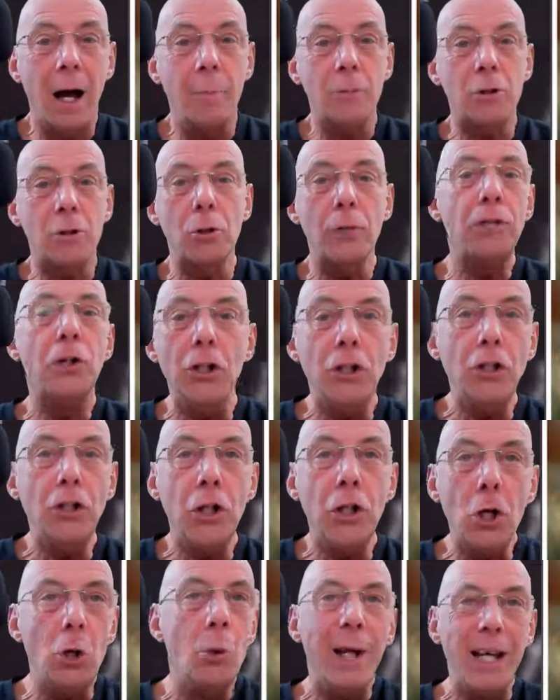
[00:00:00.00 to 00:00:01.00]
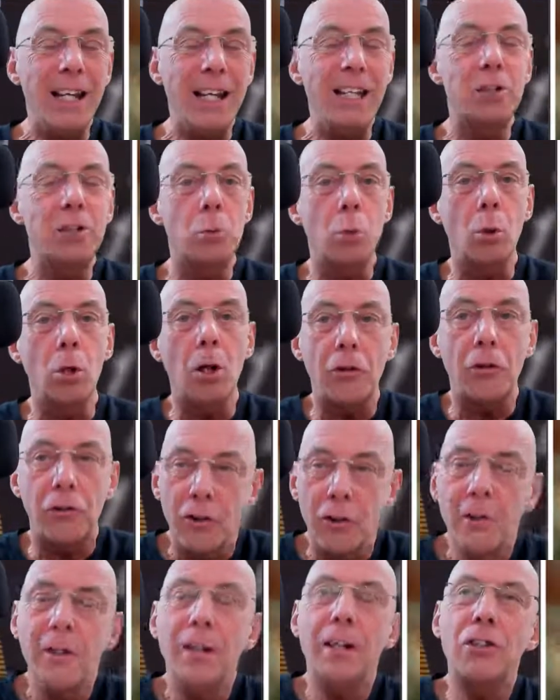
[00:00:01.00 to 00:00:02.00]
So if you're new, it is worth
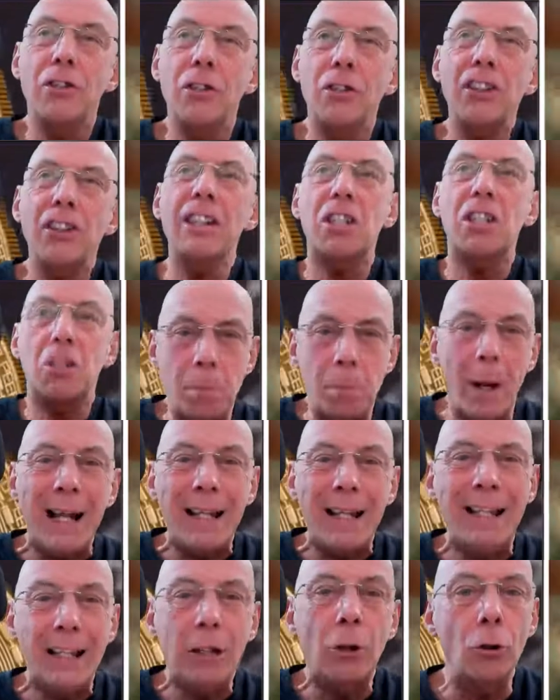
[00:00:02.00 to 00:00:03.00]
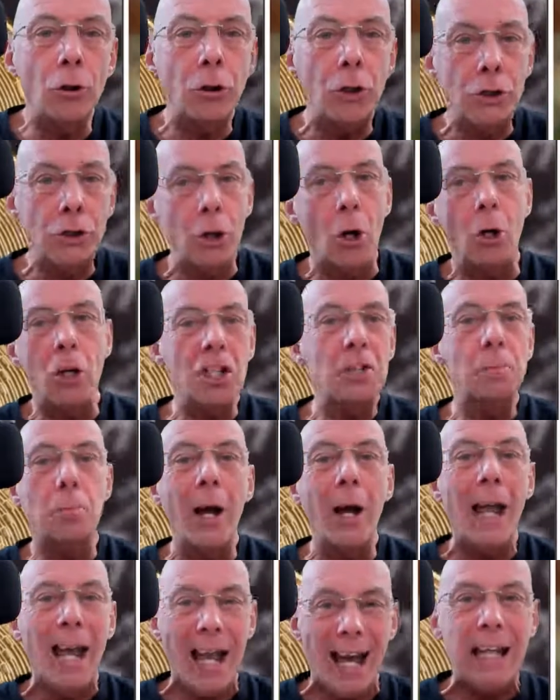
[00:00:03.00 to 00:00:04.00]
just expanding on your knowledge
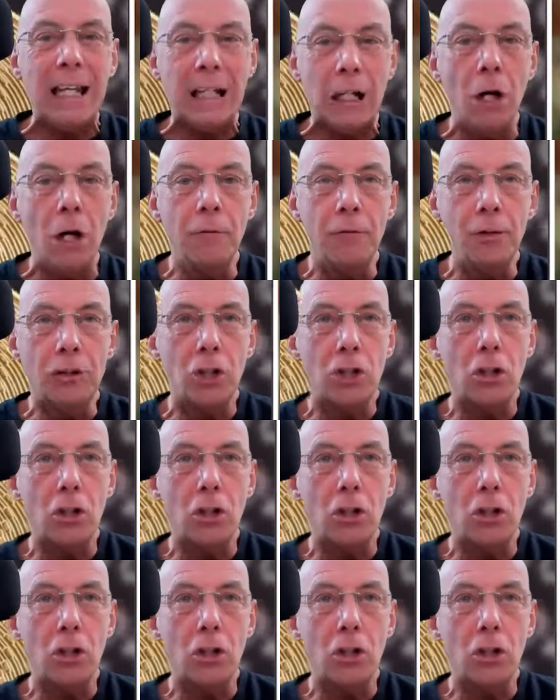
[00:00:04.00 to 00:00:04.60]
by heading over to